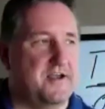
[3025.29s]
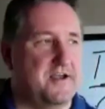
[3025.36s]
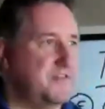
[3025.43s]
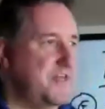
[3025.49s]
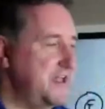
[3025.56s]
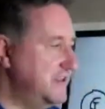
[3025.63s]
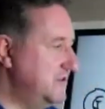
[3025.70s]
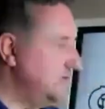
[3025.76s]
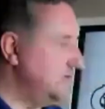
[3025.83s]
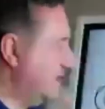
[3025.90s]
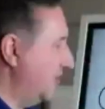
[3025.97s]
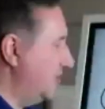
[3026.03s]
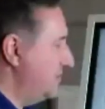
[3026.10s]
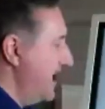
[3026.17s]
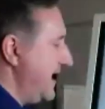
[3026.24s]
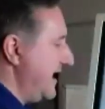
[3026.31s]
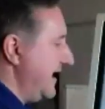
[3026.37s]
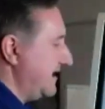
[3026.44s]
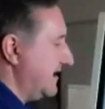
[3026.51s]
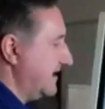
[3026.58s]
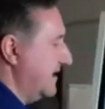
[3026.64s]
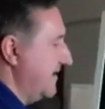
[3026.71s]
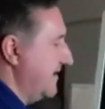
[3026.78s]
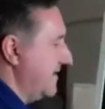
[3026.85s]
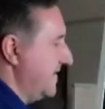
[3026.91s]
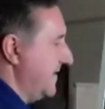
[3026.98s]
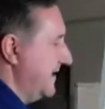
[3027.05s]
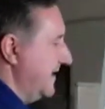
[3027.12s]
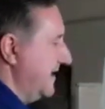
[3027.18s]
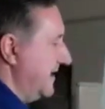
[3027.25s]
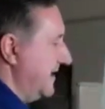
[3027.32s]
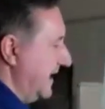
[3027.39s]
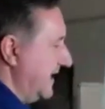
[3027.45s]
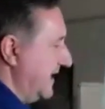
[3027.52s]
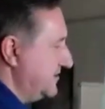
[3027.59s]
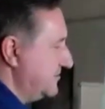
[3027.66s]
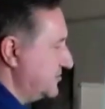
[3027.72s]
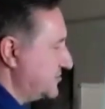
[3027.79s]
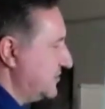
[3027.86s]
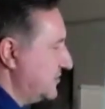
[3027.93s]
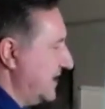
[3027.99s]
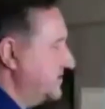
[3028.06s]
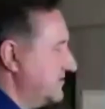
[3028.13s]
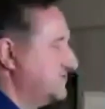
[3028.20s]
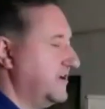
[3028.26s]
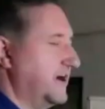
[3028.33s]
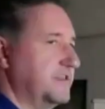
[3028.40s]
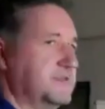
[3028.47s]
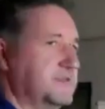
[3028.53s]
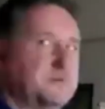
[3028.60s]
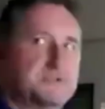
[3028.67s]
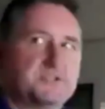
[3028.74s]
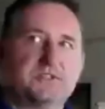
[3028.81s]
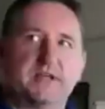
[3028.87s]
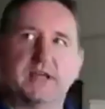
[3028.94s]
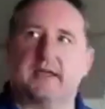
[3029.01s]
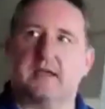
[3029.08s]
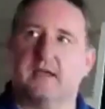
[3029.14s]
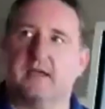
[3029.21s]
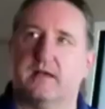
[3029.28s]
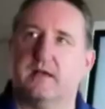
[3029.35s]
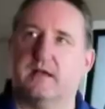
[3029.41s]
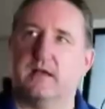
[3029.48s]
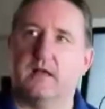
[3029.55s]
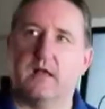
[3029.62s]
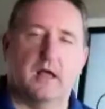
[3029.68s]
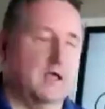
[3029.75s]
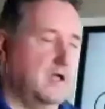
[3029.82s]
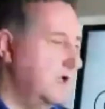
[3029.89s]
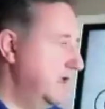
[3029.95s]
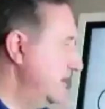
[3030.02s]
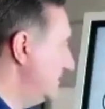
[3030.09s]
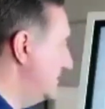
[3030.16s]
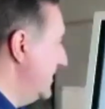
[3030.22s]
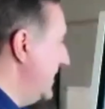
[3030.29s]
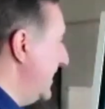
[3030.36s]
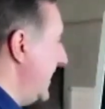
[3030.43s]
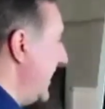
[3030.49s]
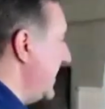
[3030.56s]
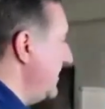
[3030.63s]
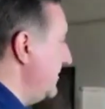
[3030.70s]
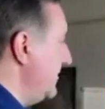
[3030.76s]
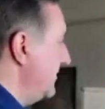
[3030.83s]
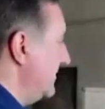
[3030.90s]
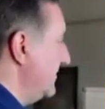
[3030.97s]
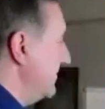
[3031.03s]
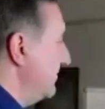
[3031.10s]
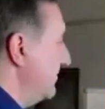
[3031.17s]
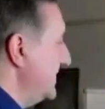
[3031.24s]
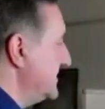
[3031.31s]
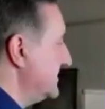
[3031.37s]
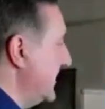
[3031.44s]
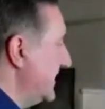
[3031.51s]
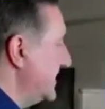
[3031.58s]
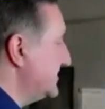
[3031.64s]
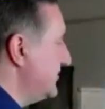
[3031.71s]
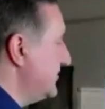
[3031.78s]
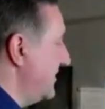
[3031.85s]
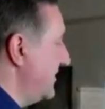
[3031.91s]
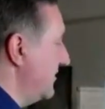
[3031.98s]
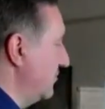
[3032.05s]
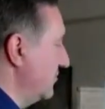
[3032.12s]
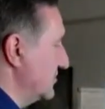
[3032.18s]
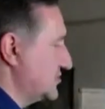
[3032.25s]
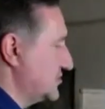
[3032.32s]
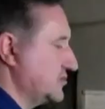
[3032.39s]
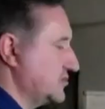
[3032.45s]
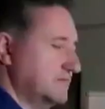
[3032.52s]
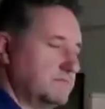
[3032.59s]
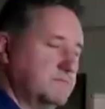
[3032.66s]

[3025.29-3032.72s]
Then you go back and you try to find the mistake. Did I any mistakes by the rules?